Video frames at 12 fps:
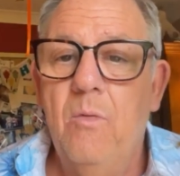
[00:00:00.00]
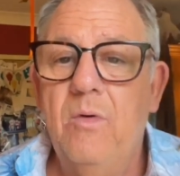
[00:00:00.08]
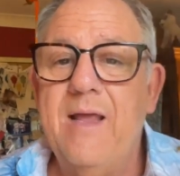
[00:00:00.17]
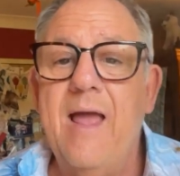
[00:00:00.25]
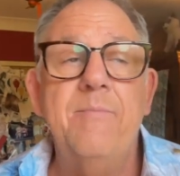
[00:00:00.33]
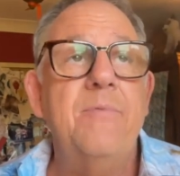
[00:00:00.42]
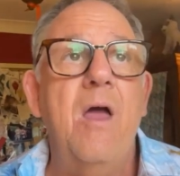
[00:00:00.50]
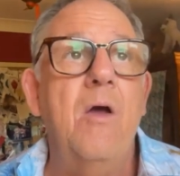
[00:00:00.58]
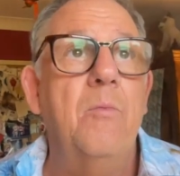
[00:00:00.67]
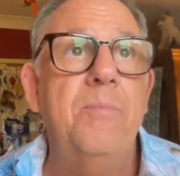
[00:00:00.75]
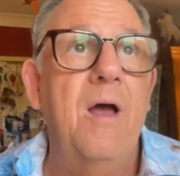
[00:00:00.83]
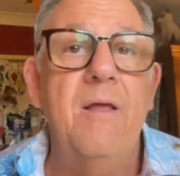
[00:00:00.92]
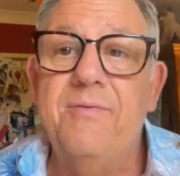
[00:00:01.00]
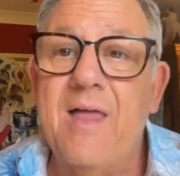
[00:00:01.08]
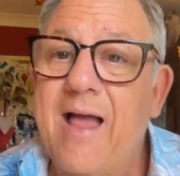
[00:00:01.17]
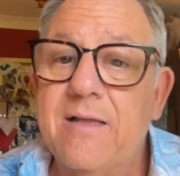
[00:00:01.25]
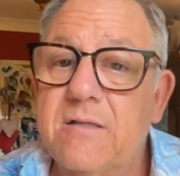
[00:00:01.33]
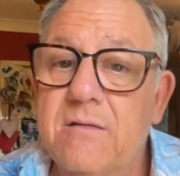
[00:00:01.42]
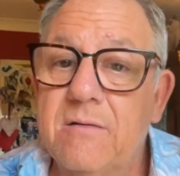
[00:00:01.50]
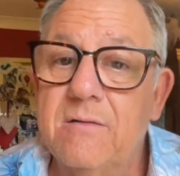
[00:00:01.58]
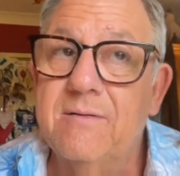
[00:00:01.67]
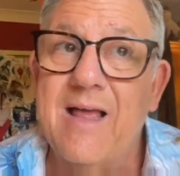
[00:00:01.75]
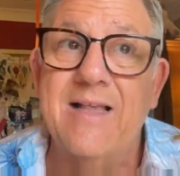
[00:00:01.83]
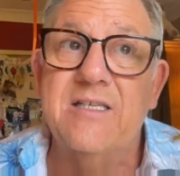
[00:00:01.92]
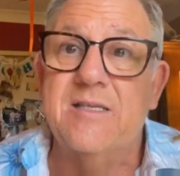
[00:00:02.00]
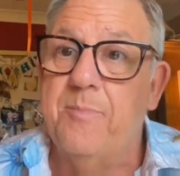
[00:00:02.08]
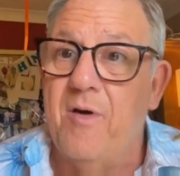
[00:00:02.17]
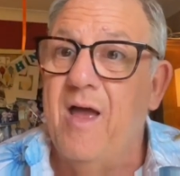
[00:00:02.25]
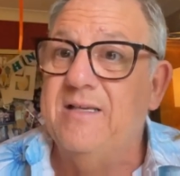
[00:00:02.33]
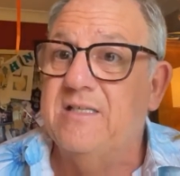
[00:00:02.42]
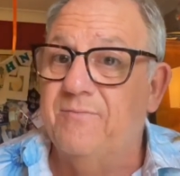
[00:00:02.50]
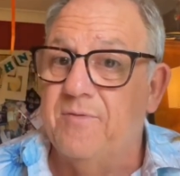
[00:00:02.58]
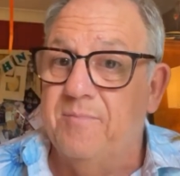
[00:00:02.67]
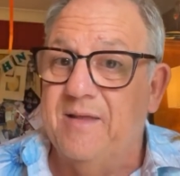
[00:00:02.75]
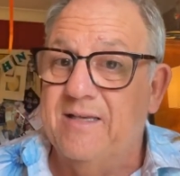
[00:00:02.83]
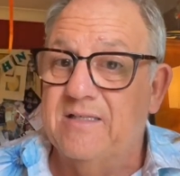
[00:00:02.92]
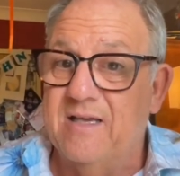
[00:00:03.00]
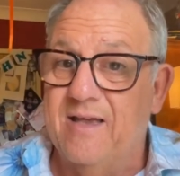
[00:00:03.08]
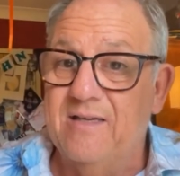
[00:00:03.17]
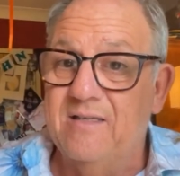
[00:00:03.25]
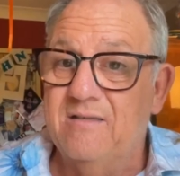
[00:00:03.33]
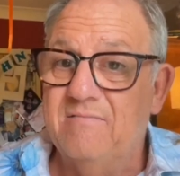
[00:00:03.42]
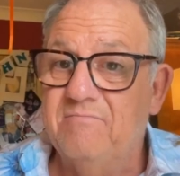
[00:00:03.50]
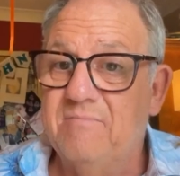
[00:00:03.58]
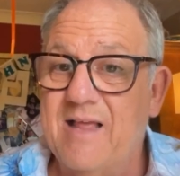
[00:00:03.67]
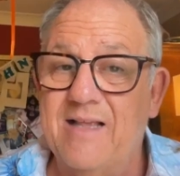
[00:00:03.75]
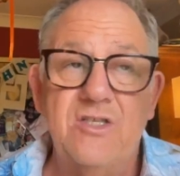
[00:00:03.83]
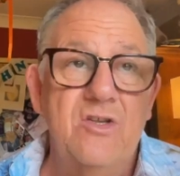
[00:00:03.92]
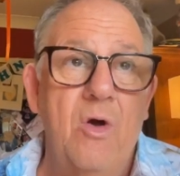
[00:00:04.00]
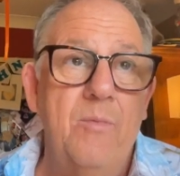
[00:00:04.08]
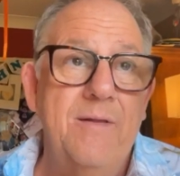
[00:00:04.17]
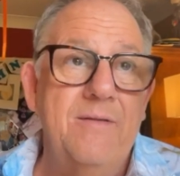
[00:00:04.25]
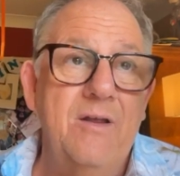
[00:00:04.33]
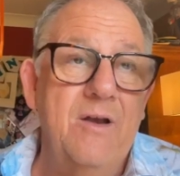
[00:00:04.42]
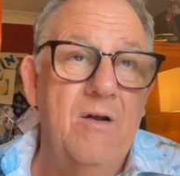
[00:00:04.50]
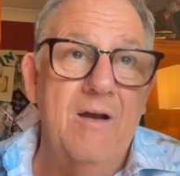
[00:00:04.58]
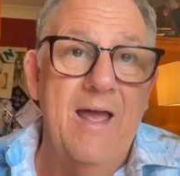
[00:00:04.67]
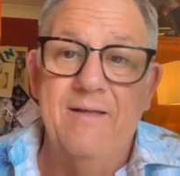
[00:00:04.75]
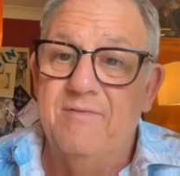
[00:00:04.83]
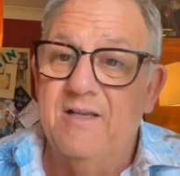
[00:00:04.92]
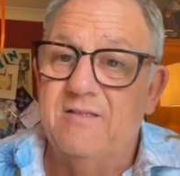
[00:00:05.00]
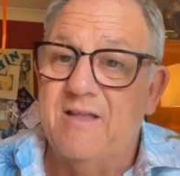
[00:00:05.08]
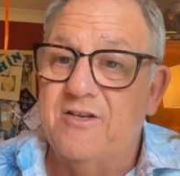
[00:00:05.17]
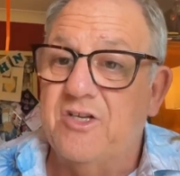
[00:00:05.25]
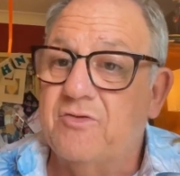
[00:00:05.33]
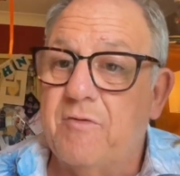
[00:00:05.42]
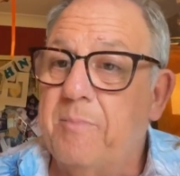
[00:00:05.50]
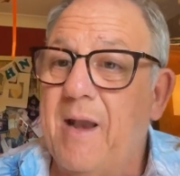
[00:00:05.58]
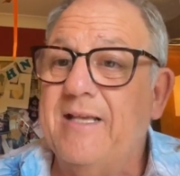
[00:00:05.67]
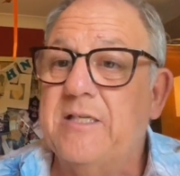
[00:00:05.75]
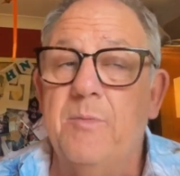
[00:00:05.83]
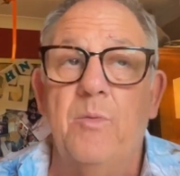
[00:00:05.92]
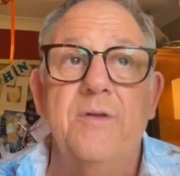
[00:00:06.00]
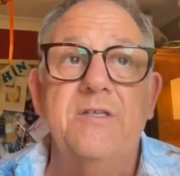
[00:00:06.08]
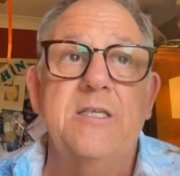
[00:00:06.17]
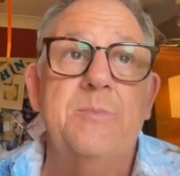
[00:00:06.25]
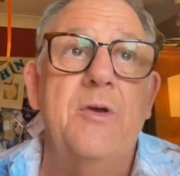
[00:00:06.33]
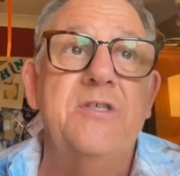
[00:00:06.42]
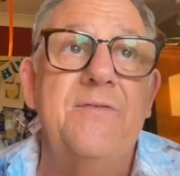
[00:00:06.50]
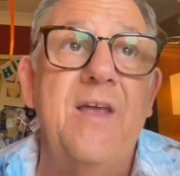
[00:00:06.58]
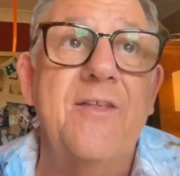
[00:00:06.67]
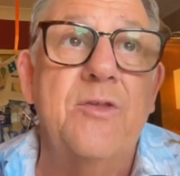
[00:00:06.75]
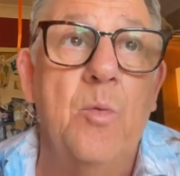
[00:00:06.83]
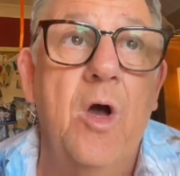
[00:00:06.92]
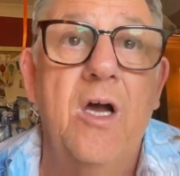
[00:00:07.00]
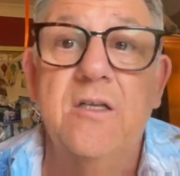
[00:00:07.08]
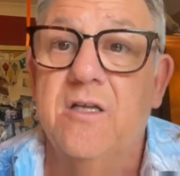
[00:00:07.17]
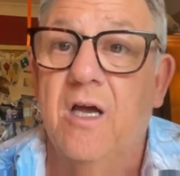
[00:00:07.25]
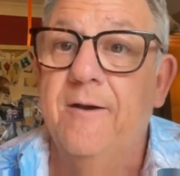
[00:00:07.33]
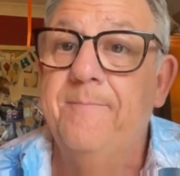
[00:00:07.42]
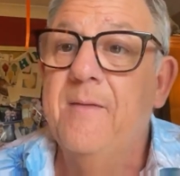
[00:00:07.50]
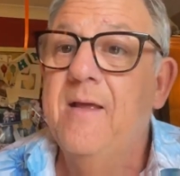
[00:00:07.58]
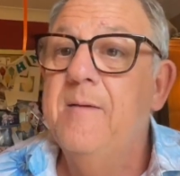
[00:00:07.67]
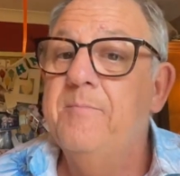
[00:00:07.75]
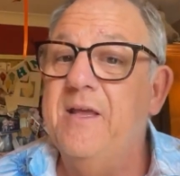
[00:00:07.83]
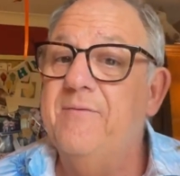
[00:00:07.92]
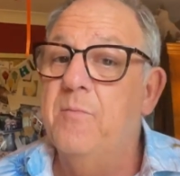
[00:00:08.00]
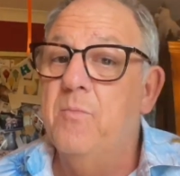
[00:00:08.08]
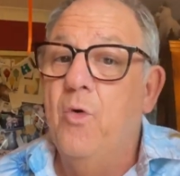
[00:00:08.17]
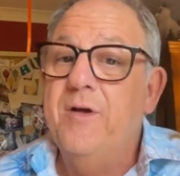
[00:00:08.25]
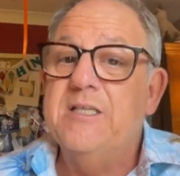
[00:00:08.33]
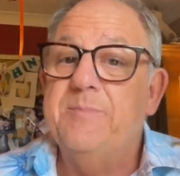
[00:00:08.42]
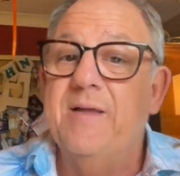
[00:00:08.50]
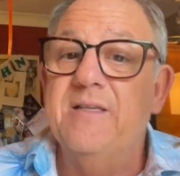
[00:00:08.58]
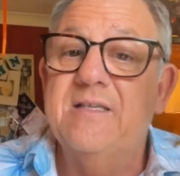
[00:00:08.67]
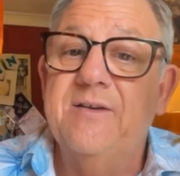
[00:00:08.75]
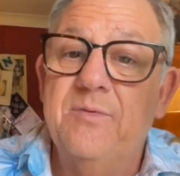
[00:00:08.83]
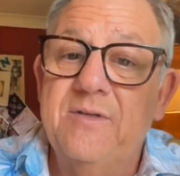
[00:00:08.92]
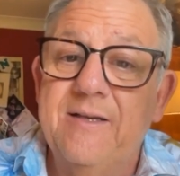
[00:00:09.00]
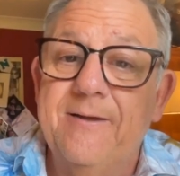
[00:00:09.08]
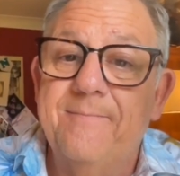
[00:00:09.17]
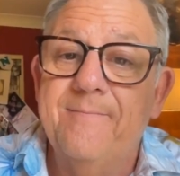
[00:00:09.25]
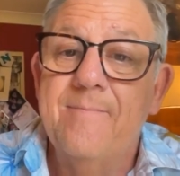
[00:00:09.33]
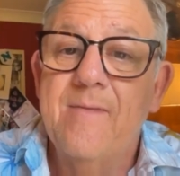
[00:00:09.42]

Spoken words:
Well, yeah, no, but that's the price of them these days. That's not with, like, they're just replacement ones. I suppose if you had the work done, it'd be even more expensive, wouldn't it?